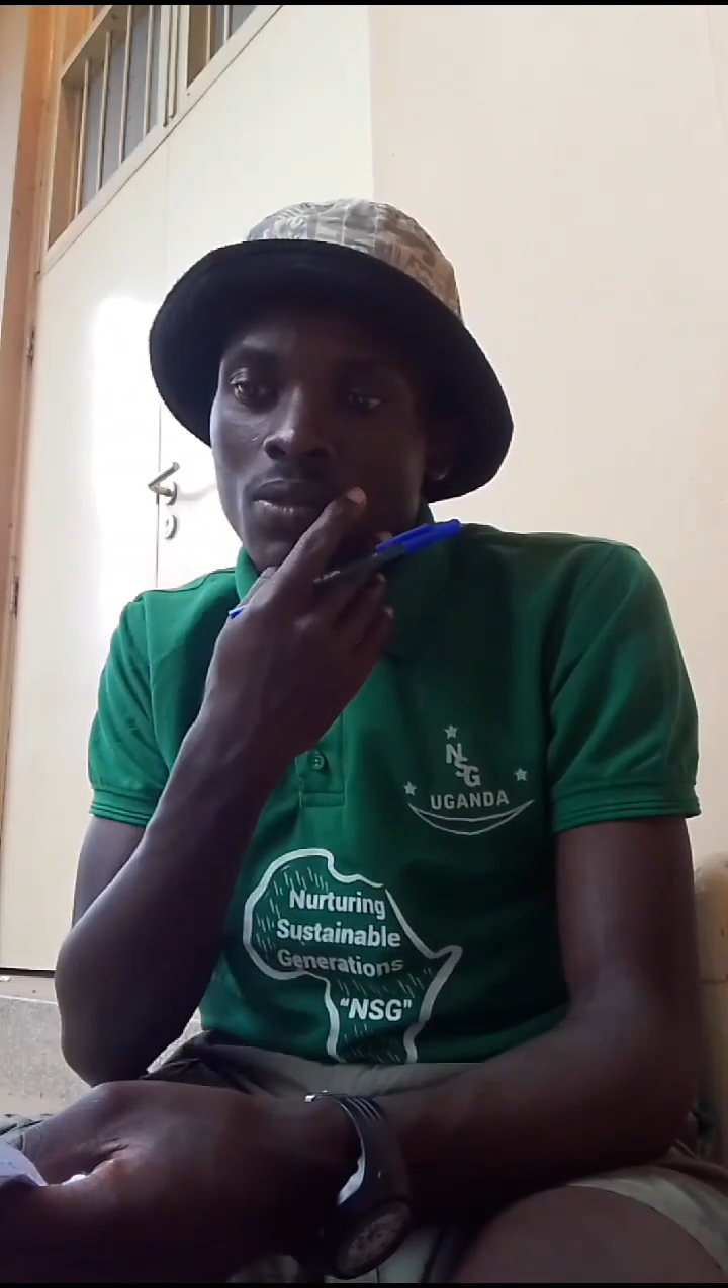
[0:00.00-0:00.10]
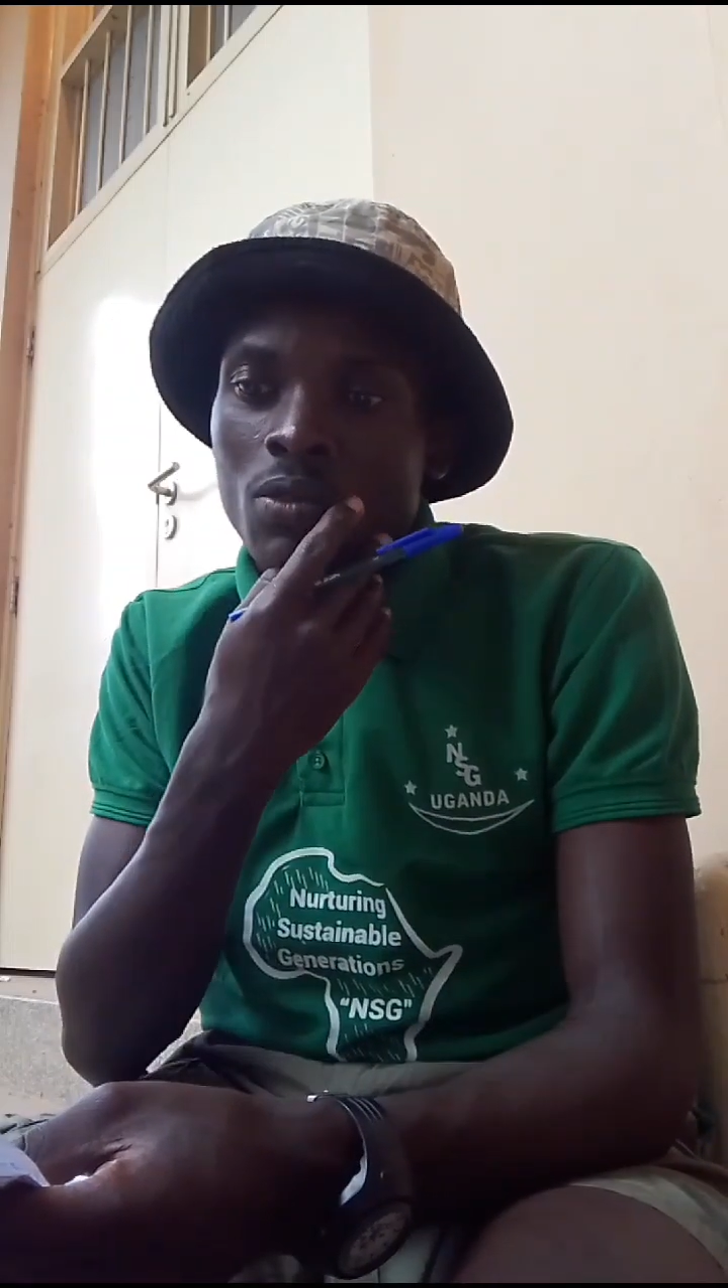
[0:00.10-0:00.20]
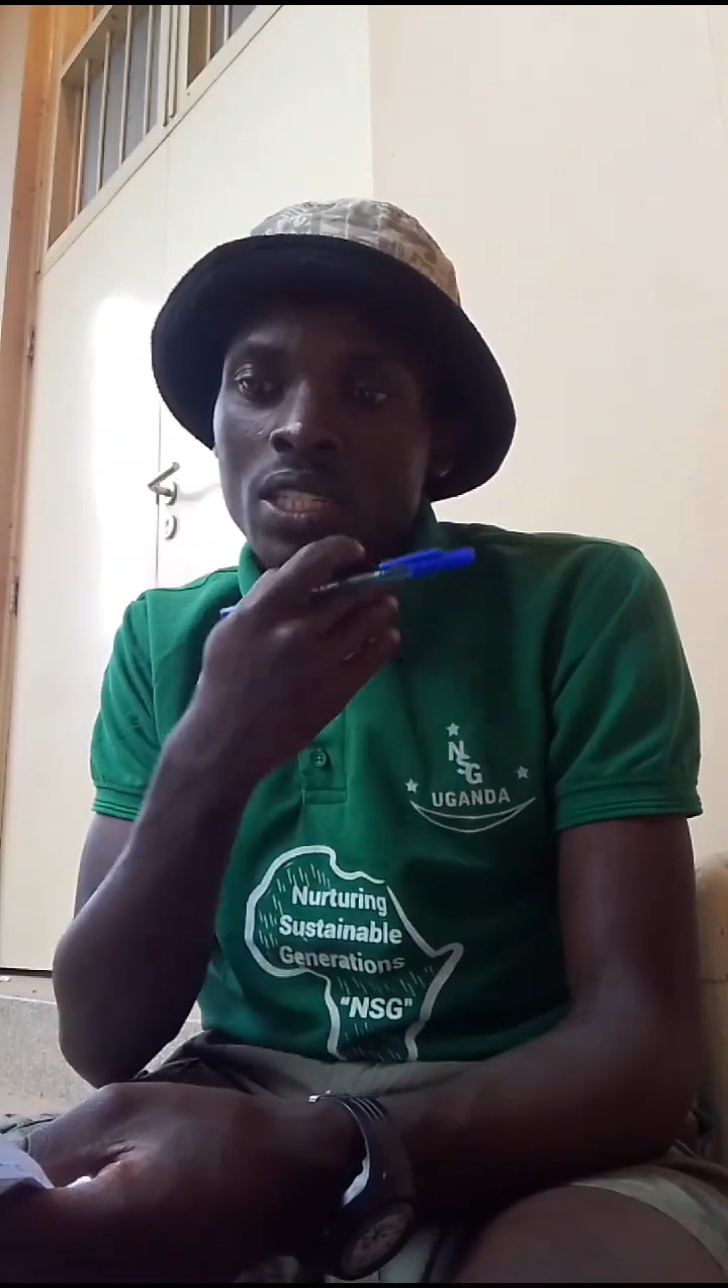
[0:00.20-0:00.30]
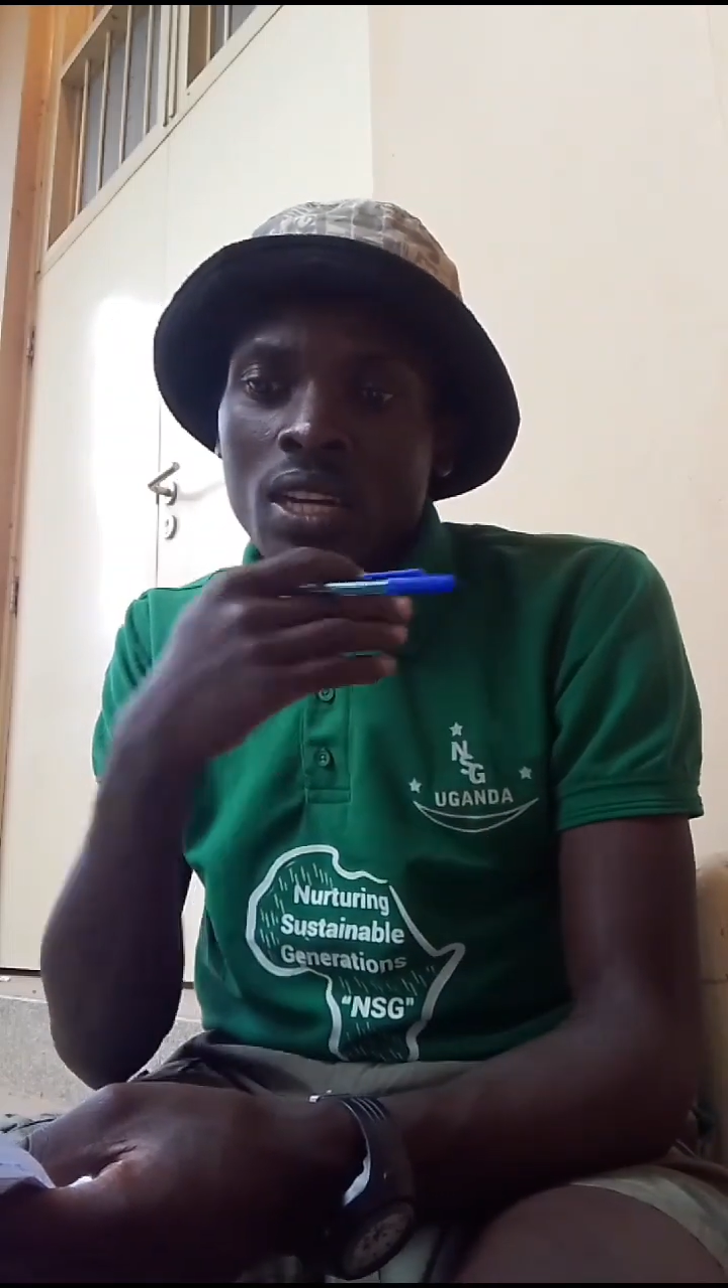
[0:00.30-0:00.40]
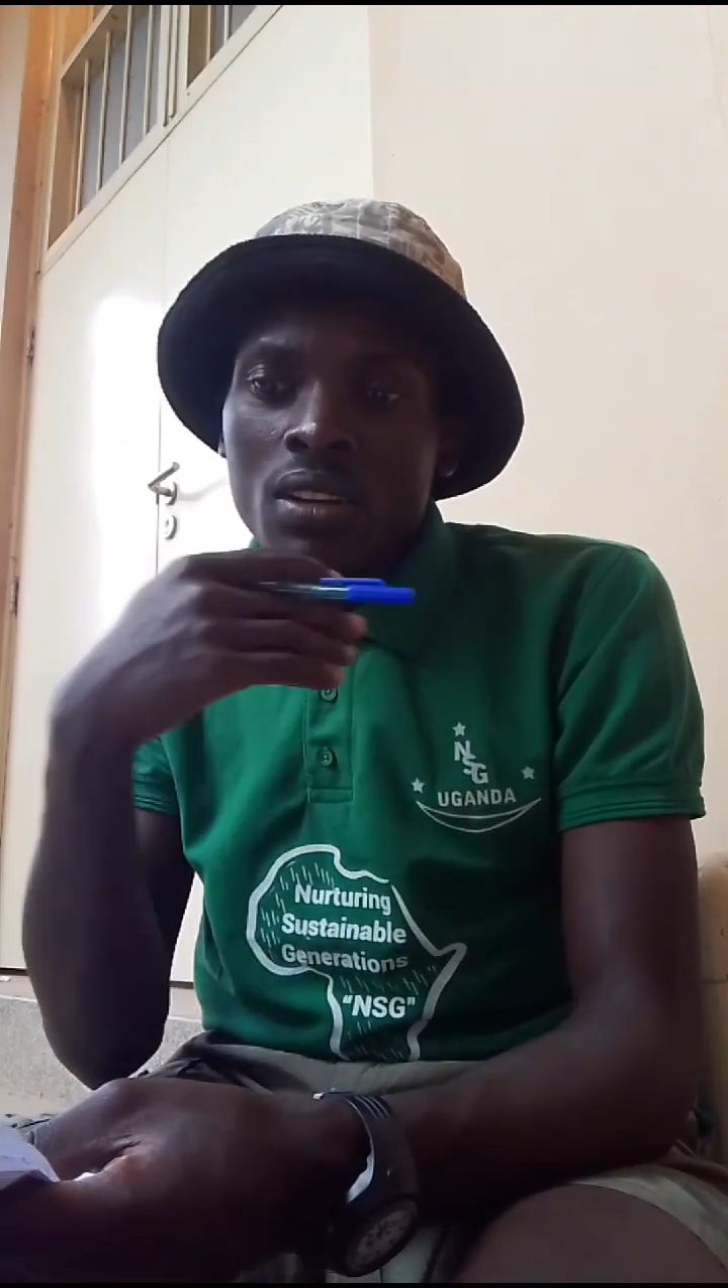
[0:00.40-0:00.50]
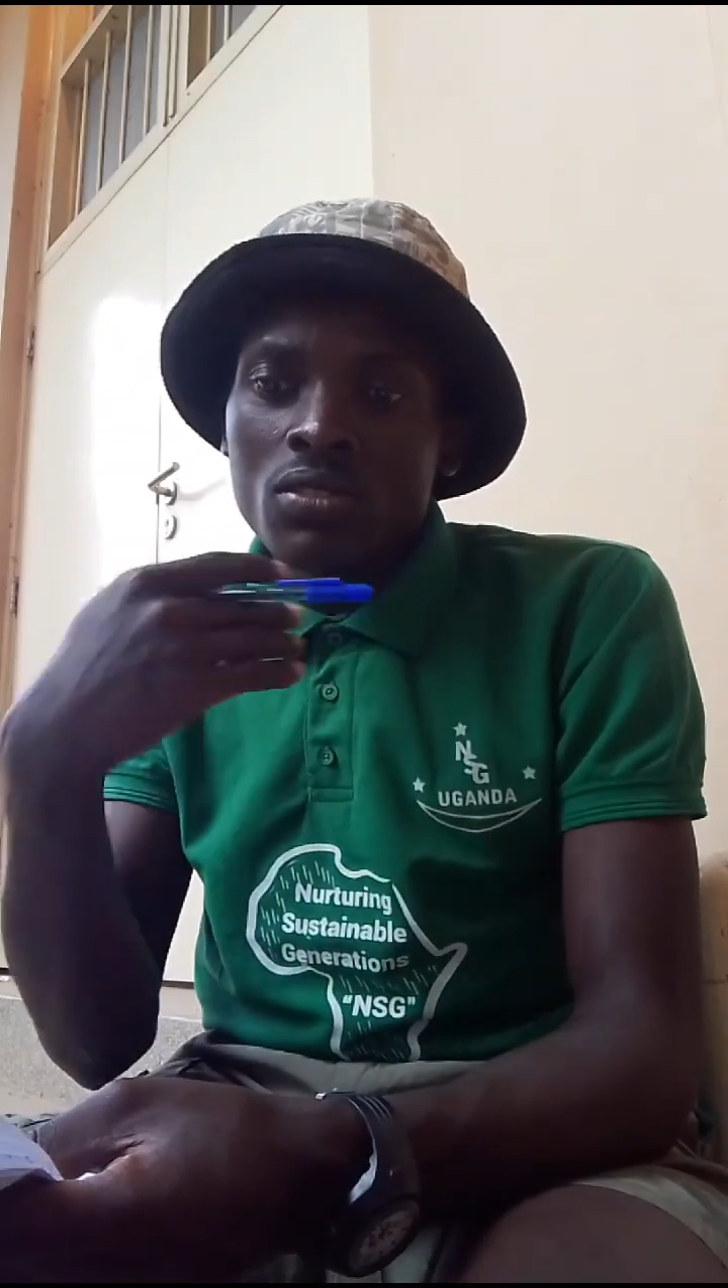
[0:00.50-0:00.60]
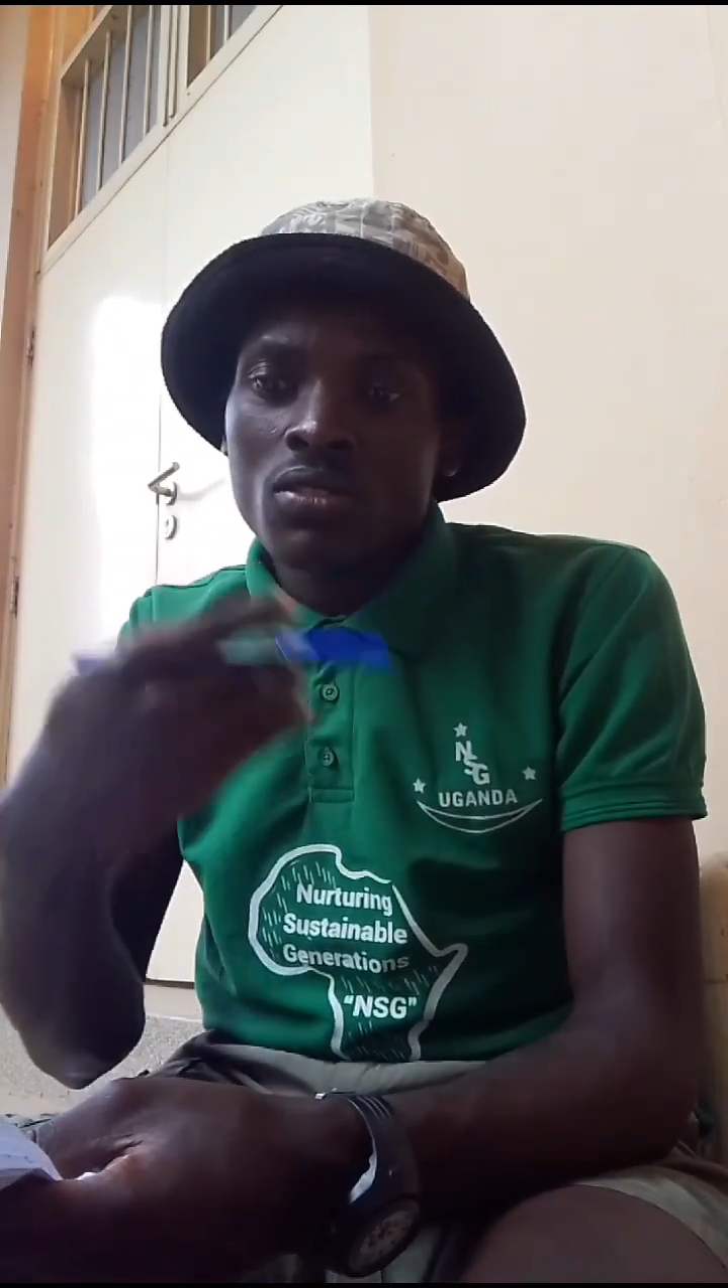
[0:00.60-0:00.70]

we shall